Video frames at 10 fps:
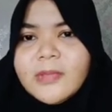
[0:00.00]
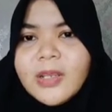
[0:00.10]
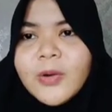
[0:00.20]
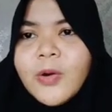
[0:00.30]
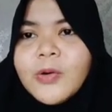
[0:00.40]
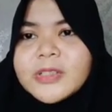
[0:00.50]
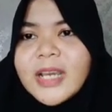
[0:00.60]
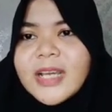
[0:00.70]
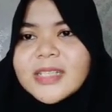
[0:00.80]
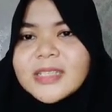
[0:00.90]
call it
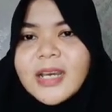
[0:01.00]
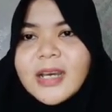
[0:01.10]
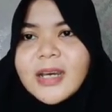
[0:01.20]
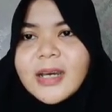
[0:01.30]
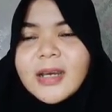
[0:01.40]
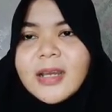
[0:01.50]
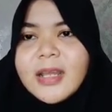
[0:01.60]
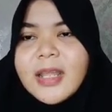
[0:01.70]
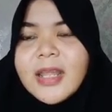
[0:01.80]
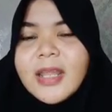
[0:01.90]
as
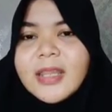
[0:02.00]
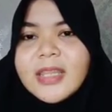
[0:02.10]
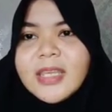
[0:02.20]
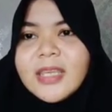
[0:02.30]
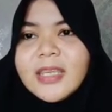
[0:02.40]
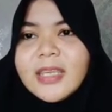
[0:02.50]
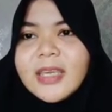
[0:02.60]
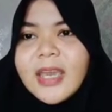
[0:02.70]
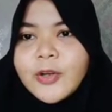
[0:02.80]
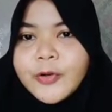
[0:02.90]
the
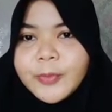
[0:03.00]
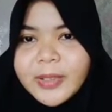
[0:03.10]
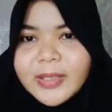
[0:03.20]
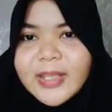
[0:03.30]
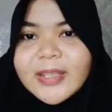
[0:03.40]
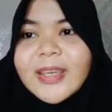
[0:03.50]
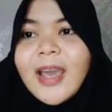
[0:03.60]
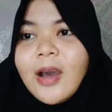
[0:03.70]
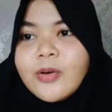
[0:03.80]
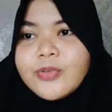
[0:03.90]
economic that
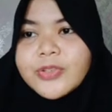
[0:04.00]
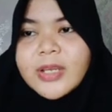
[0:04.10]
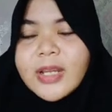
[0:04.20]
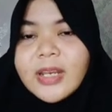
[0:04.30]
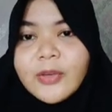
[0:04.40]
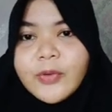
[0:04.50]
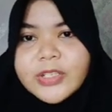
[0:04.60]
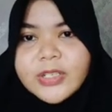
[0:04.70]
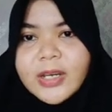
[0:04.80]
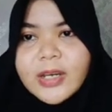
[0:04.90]
cause a language
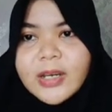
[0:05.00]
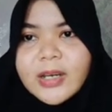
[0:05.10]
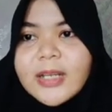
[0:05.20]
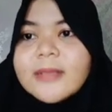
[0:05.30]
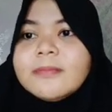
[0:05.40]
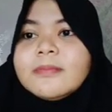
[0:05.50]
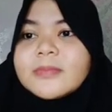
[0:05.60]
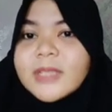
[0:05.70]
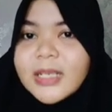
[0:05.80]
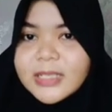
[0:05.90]

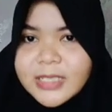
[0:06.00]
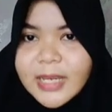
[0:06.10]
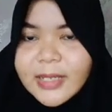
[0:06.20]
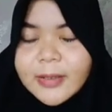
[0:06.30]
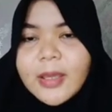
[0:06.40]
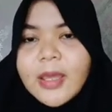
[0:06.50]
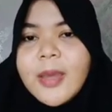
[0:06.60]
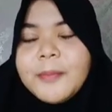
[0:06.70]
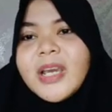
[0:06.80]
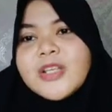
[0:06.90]
change,
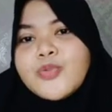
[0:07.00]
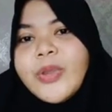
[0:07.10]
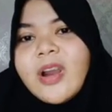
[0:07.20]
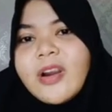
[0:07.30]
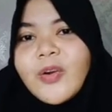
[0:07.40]
because we are